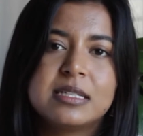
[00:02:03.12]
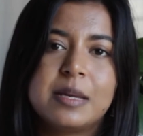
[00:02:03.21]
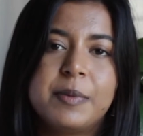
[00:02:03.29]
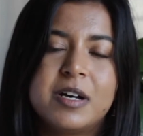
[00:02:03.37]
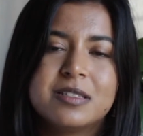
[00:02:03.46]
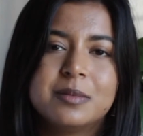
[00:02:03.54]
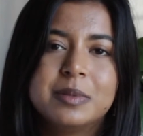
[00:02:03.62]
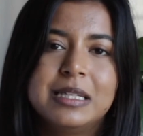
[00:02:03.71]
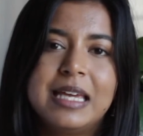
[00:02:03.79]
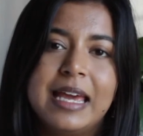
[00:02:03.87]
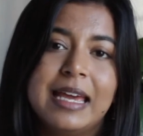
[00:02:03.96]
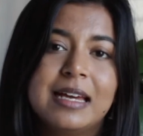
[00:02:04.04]
as I possibly
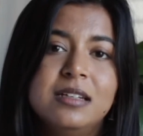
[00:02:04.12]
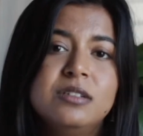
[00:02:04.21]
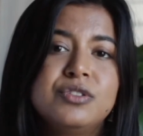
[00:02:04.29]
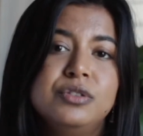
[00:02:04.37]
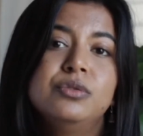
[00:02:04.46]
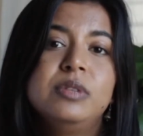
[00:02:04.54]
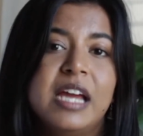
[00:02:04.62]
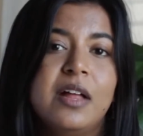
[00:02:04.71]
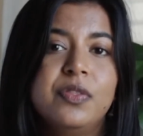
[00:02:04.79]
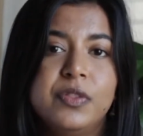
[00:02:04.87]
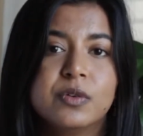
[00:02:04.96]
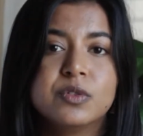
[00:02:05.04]
can to
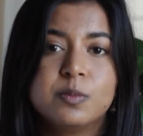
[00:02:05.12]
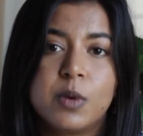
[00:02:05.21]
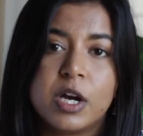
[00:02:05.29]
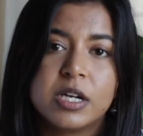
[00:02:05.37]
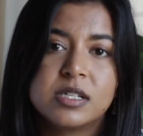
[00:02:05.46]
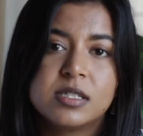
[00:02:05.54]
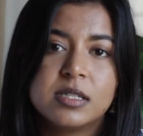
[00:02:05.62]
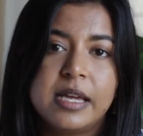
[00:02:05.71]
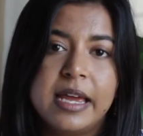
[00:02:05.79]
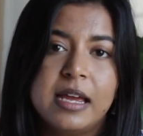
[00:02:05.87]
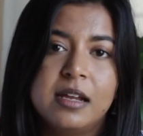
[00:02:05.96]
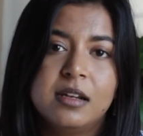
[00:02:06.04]
get those marks,
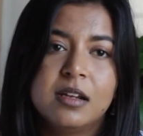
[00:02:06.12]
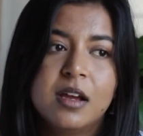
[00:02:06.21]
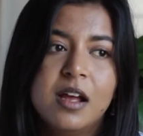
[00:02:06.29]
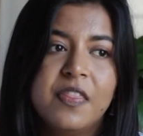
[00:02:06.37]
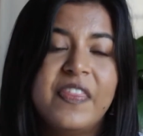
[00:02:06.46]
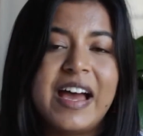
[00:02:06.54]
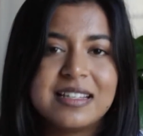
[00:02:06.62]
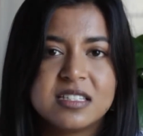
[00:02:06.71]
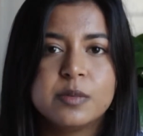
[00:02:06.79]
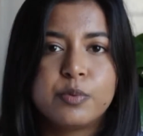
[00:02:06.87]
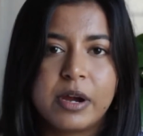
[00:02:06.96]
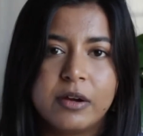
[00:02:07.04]
and that's
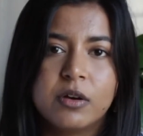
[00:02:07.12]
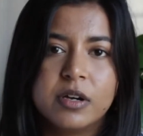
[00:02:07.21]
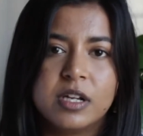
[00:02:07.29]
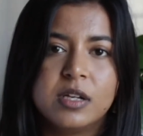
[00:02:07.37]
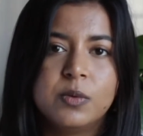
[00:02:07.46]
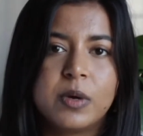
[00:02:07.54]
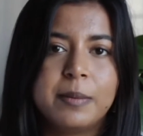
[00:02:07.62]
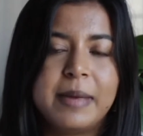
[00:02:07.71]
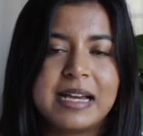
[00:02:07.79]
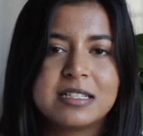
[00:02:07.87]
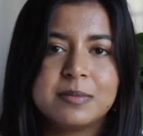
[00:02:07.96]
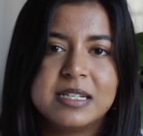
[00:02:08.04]
the priority. You want to
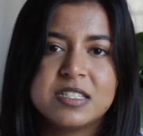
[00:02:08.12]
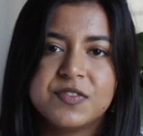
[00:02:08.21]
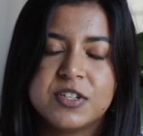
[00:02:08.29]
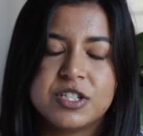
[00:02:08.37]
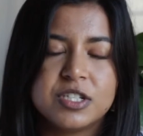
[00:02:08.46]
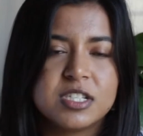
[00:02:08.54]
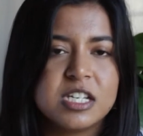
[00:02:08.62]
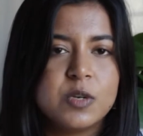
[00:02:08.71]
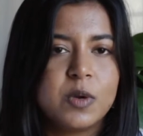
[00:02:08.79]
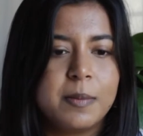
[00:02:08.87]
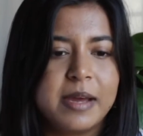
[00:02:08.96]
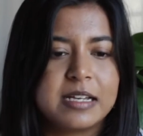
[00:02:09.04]
maximize efficiency, you
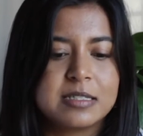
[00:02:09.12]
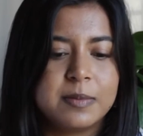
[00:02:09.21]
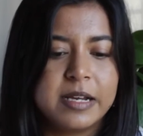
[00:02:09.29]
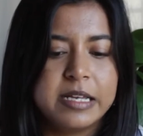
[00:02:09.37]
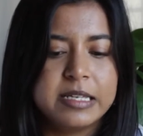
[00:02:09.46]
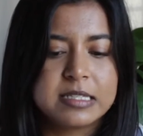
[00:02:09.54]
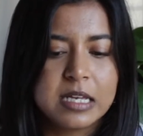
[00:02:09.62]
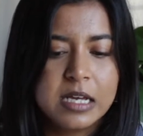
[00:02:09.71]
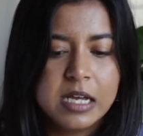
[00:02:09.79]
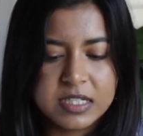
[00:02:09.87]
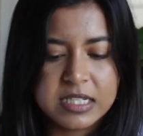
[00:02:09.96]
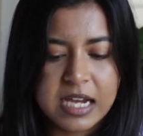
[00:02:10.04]
want to maximize
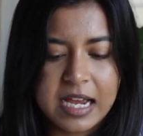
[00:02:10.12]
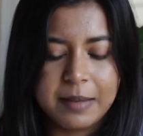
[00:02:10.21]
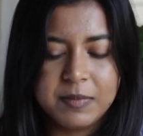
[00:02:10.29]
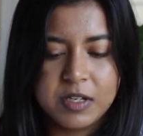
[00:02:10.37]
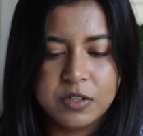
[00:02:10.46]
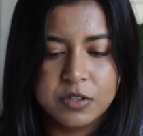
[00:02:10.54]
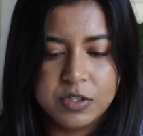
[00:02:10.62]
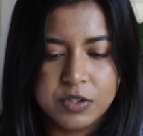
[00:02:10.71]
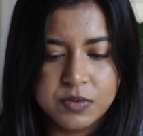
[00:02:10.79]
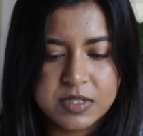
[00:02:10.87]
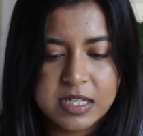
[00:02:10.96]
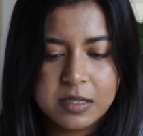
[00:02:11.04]
the time that you're
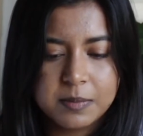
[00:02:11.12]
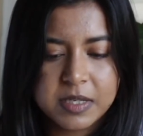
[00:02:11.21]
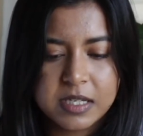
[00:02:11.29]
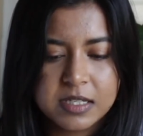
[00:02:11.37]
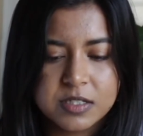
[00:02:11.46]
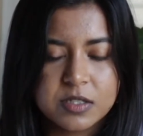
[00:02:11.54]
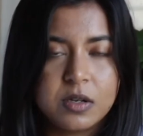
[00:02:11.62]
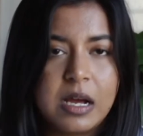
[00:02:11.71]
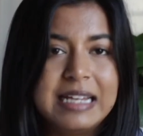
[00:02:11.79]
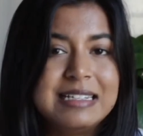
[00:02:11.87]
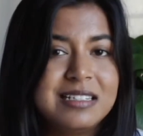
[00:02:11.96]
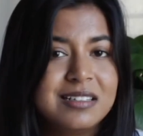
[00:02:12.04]
using, because
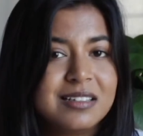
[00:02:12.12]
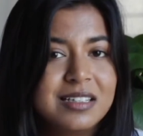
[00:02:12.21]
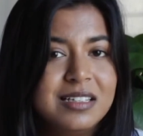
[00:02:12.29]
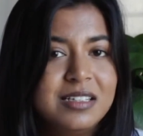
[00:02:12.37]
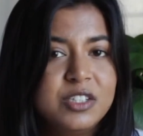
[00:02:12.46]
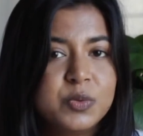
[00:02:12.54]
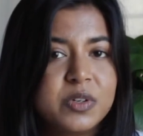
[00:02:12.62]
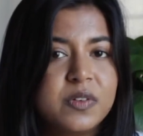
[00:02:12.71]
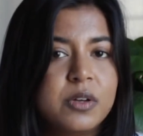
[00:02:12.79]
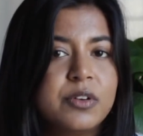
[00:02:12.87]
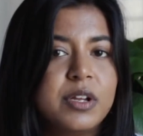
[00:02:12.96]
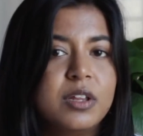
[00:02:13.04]
ideally you have
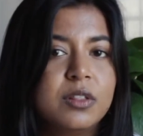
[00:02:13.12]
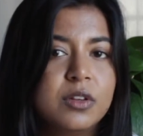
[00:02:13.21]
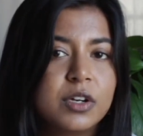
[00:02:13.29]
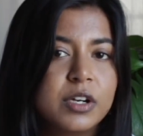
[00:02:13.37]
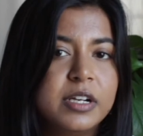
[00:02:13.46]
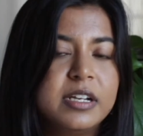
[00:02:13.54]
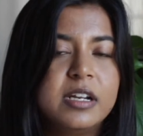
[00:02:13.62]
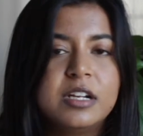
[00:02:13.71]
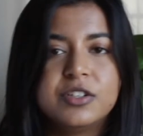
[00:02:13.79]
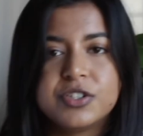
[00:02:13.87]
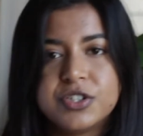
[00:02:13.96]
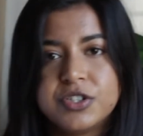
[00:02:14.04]
already learned and
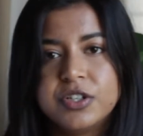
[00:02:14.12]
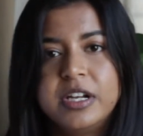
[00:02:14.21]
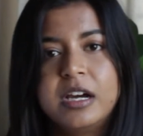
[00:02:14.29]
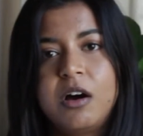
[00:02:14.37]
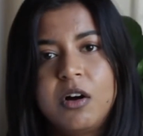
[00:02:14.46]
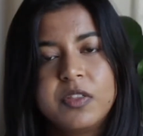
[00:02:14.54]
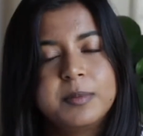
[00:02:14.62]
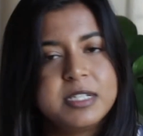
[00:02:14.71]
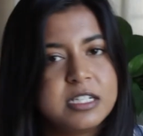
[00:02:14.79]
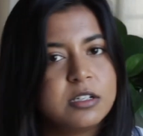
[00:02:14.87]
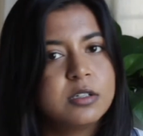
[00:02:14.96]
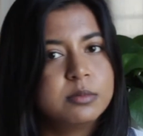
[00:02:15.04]
understood all the
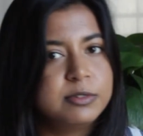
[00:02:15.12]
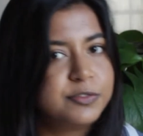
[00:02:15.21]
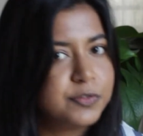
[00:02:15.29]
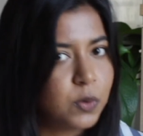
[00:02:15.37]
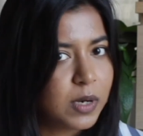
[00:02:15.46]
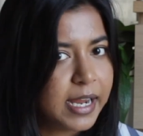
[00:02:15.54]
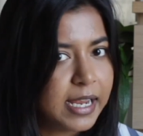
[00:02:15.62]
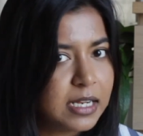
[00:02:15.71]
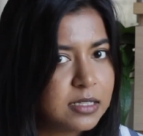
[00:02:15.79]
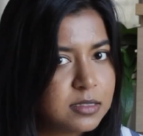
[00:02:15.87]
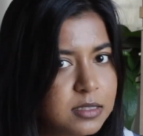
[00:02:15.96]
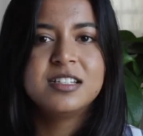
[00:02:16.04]
material beforehand.
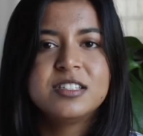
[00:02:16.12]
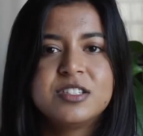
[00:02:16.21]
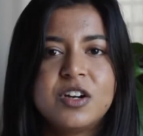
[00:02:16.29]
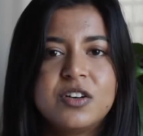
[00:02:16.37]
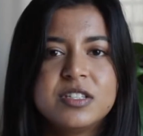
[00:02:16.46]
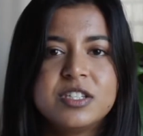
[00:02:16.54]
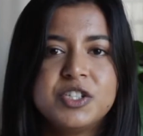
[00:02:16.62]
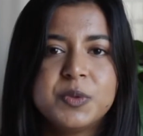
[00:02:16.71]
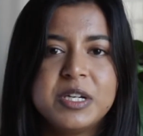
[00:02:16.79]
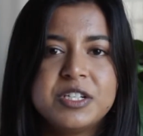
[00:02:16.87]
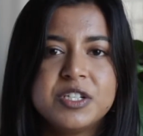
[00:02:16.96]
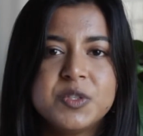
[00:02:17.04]
So in
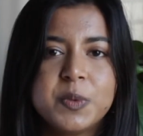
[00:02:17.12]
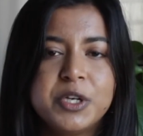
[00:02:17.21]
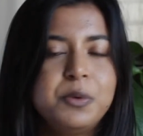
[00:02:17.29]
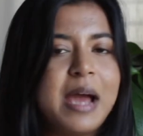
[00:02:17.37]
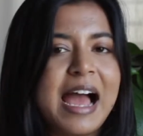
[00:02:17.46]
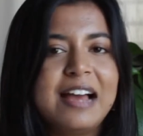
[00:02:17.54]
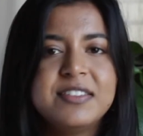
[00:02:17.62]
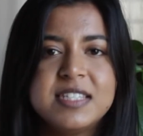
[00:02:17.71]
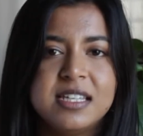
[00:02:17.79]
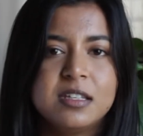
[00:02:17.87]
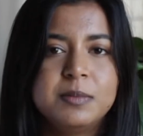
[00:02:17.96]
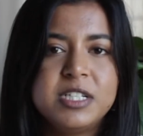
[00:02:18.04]
situations where you have
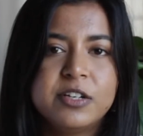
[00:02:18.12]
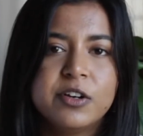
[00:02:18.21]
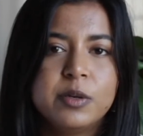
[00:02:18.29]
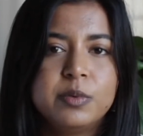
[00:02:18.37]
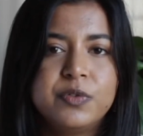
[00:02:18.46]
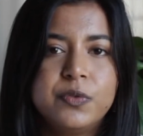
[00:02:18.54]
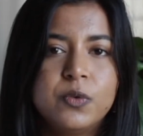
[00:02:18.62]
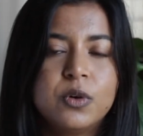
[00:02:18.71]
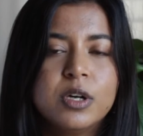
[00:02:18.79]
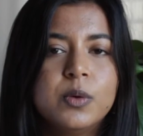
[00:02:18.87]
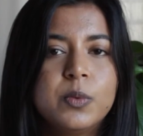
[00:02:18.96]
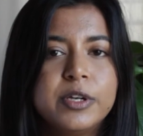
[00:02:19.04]
seen the material
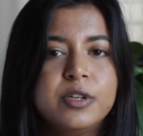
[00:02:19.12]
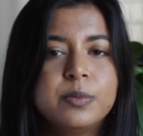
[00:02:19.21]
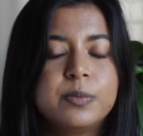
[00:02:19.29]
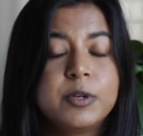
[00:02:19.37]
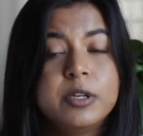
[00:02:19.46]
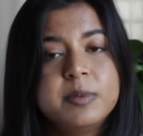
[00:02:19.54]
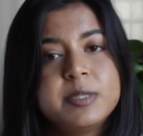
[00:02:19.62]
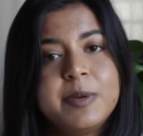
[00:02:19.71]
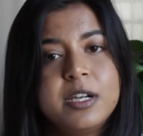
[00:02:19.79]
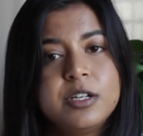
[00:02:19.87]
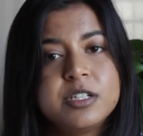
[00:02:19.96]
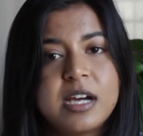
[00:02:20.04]
before, what you're going to be
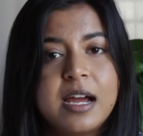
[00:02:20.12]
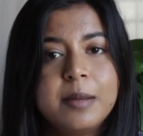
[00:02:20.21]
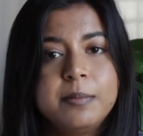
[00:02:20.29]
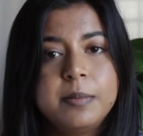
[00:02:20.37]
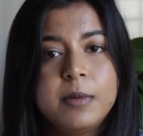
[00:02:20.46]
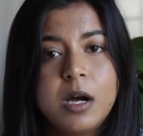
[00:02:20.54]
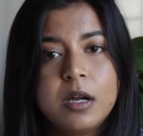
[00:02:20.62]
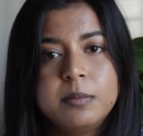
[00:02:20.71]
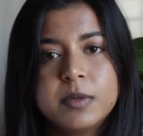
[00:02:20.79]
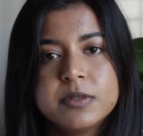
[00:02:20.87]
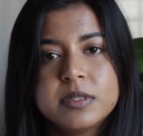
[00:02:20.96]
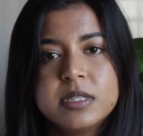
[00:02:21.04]
spending your time on
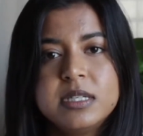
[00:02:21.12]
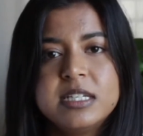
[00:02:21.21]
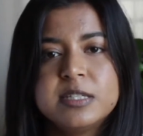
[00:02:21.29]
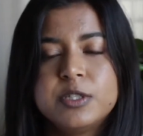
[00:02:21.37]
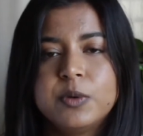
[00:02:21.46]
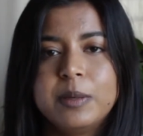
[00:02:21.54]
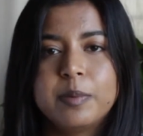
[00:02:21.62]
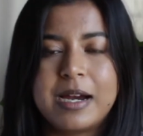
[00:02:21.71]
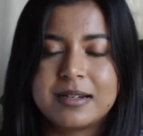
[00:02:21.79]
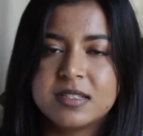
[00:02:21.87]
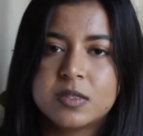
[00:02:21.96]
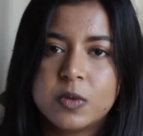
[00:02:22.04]
mostly is doing
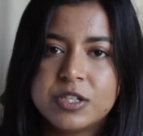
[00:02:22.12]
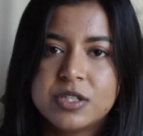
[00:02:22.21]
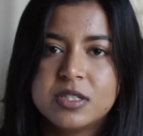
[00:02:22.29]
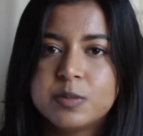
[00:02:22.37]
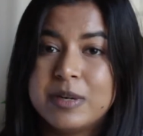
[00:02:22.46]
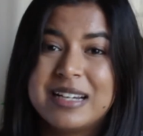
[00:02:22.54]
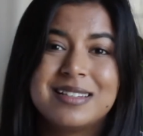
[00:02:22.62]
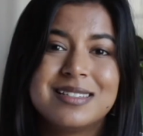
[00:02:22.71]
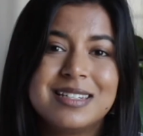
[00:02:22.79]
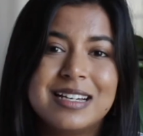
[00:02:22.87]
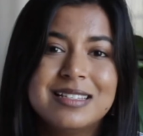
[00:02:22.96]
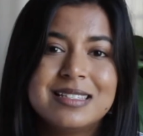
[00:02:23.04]
practice questions, practice
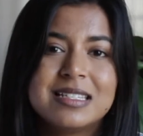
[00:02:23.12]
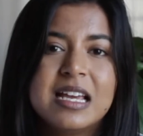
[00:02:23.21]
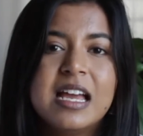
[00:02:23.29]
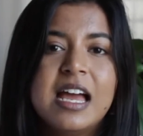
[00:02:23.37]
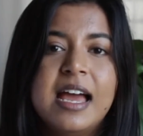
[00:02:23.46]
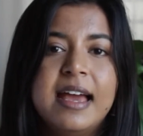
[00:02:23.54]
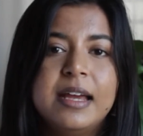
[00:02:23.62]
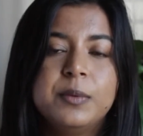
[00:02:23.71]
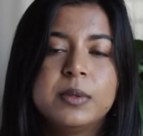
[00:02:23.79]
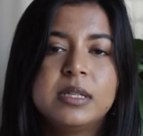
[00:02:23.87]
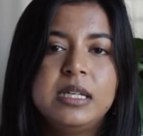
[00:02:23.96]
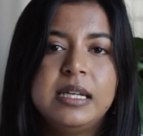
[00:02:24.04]
tests, and
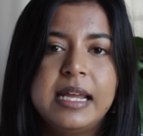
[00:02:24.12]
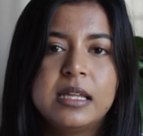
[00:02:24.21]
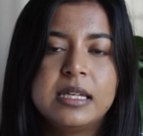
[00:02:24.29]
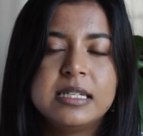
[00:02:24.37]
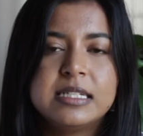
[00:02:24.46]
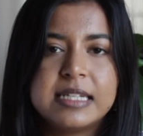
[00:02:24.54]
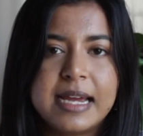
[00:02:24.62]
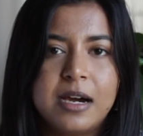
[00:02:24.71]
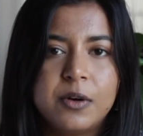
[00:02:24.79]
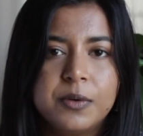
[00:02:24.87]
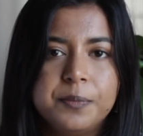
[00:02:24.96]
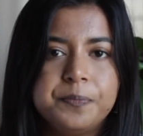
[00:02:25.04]
really nailing
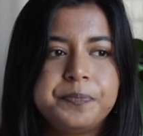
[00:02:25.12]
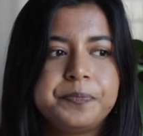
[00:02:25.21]
down